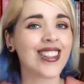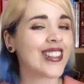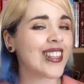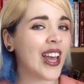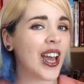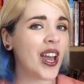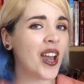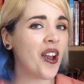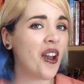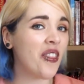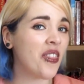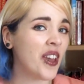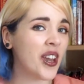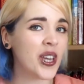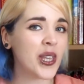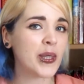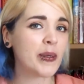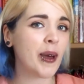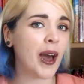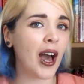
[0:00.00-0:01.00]
So
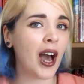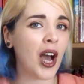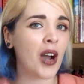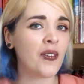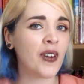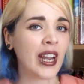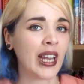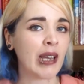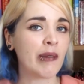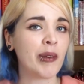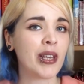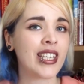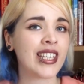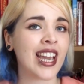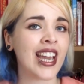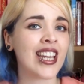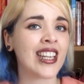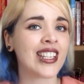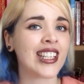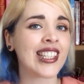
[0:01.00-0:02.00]
those were our
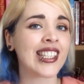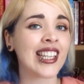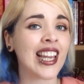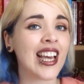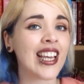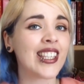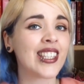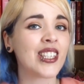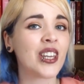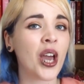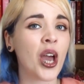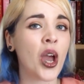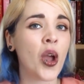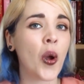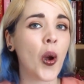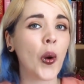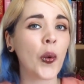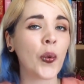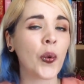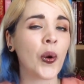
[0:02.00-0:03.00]
recommendations. Let us
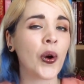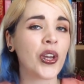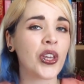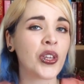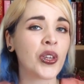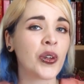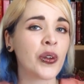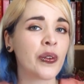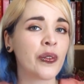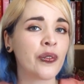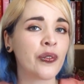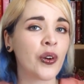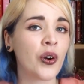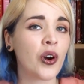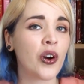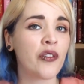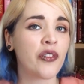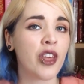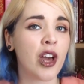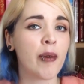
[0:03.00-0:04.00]
know what you
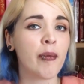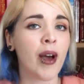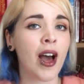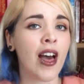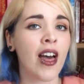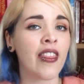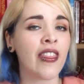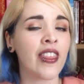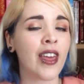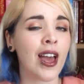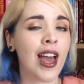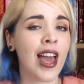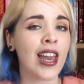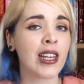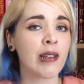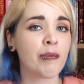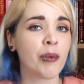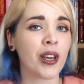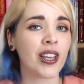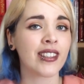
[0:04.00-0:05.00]
thought of them. Are there
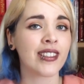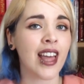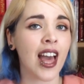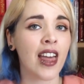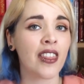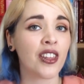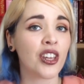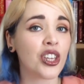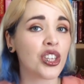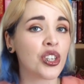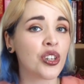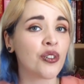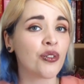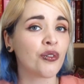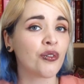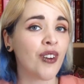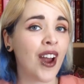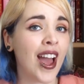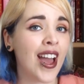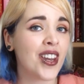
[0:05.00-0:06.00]
any books there that
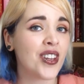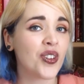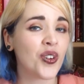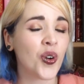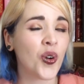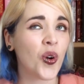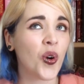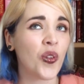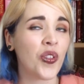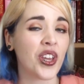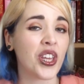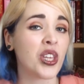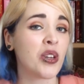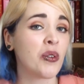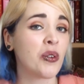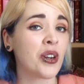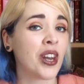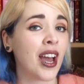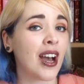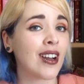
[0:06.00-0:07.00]
you've read or that
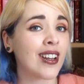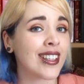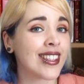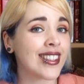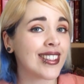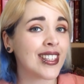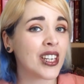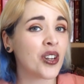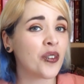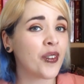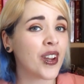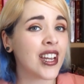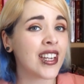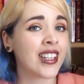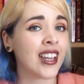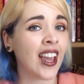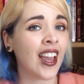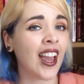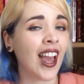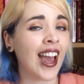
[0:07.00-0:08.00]
you will now consider
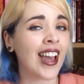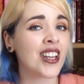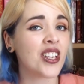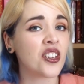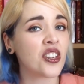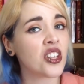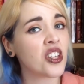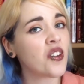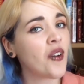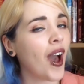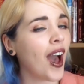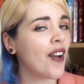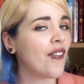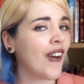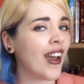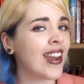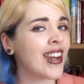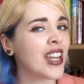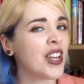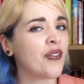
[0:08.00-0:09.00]
reading? And do you have
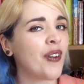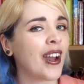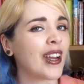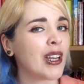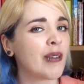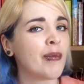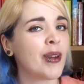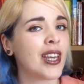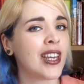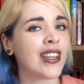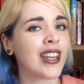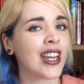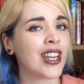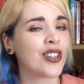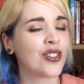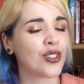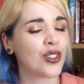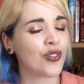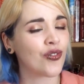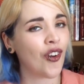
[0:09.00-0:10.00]
any
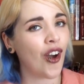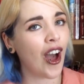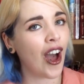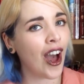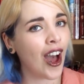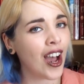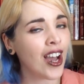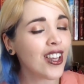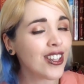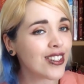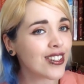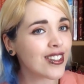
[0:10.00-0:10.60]
recommendations for us?